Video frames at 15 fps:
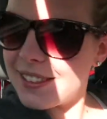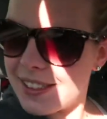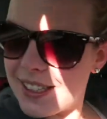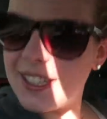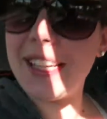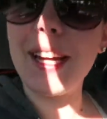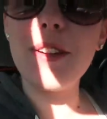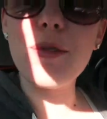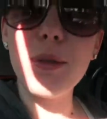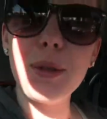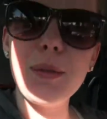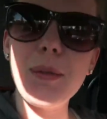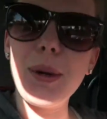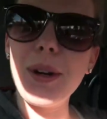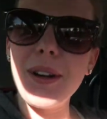
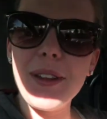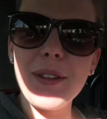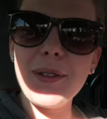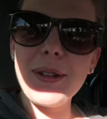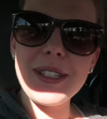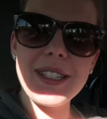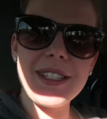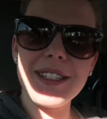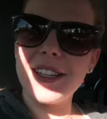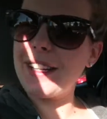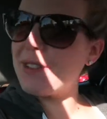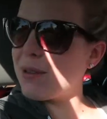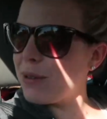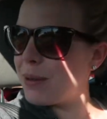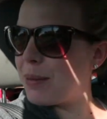Scheduled birth. Who has a
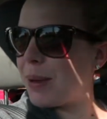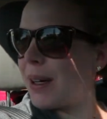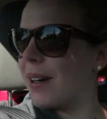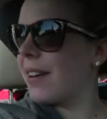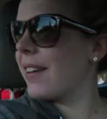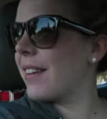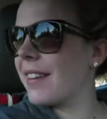scheduled birth?